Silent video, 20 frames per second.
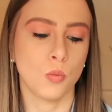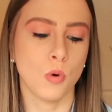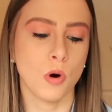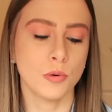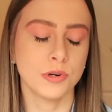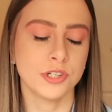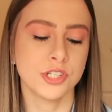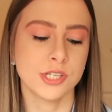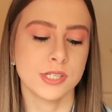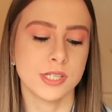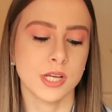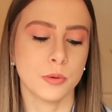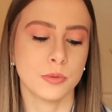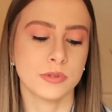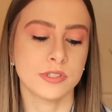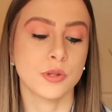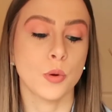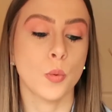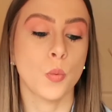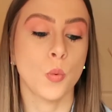What would you say
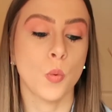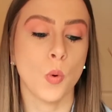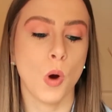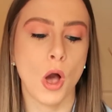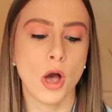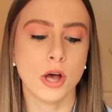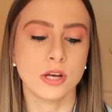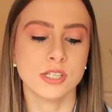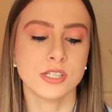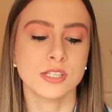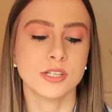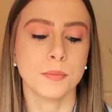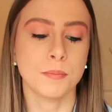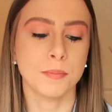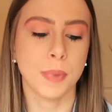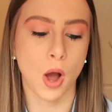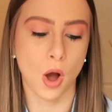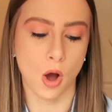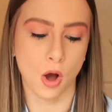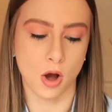was the worst
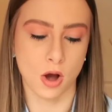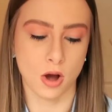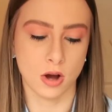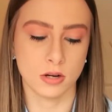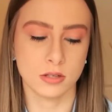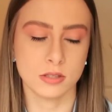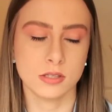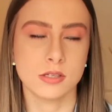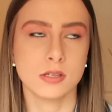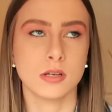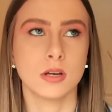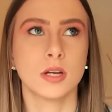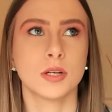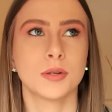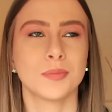part?